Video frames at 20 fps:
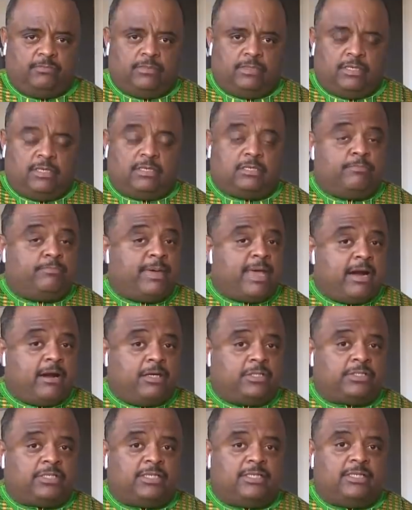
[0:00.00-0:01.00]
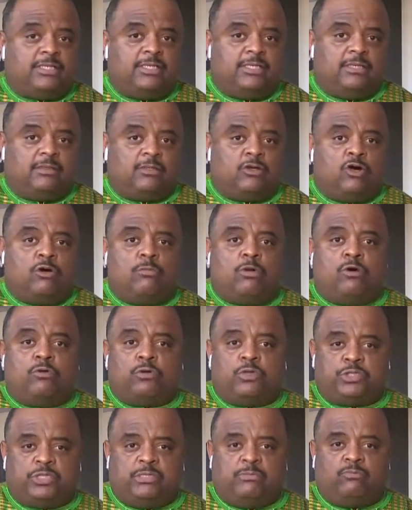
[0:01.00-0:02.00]
In comparison, the home
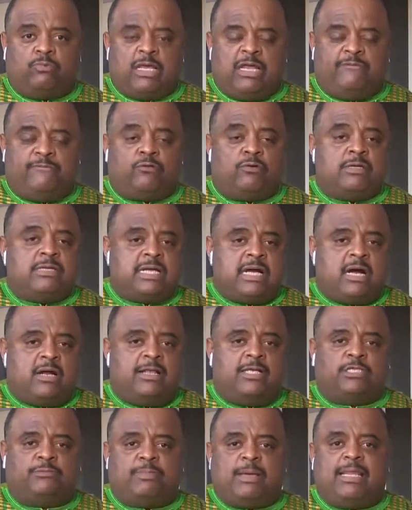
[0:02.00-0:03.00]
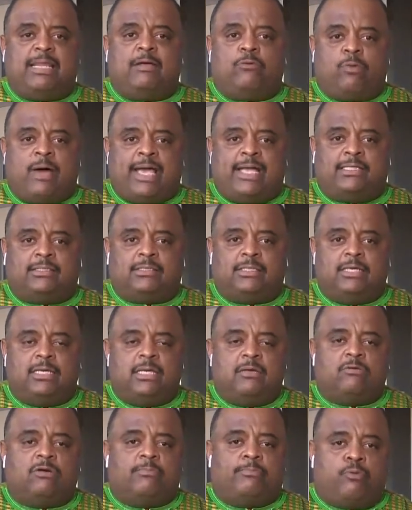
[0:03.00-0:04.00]
ownership rate for non-Hispanic whites
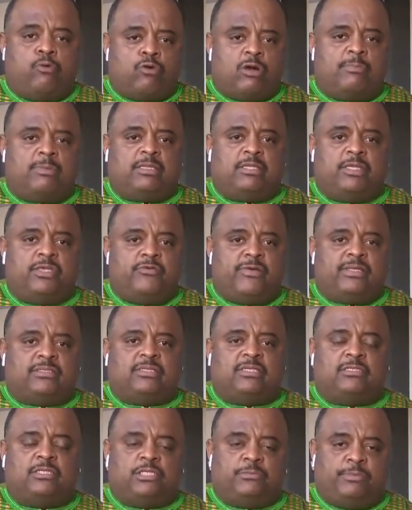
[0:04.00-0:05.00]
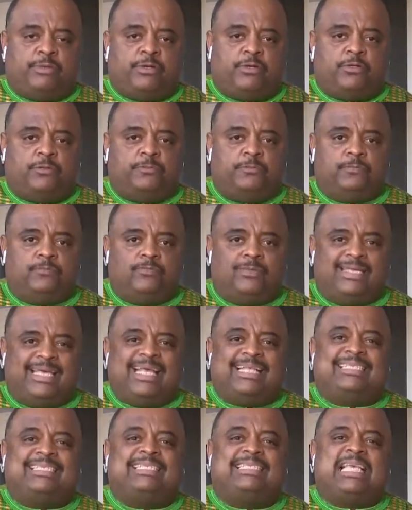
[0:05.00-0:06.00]
reported by the U S Census Bureau
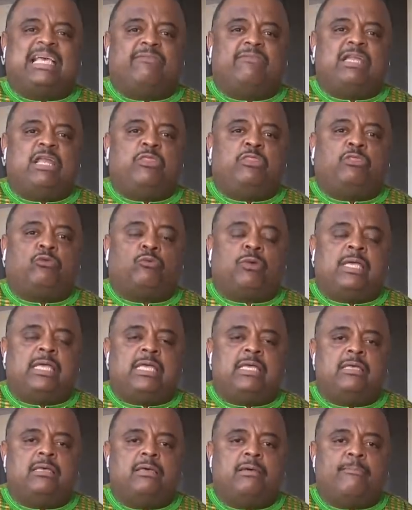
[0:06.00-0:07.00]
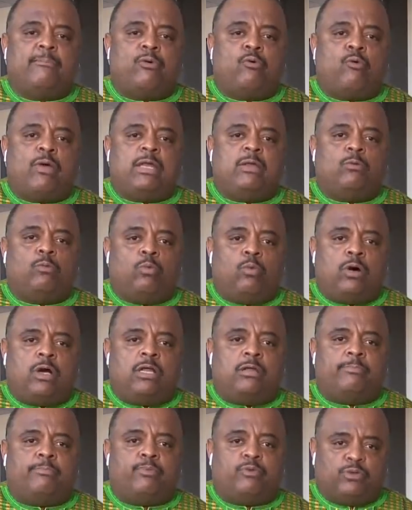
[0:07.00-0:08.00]
is seventy-three point
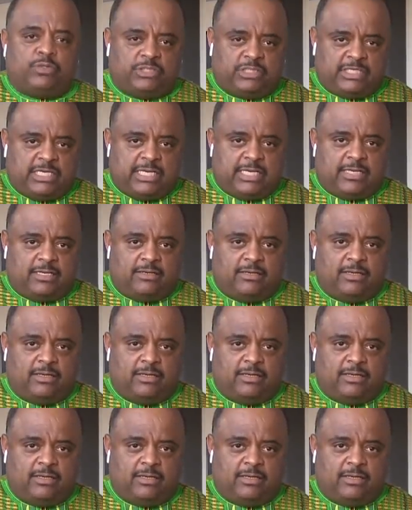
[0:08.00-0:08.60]
one percent.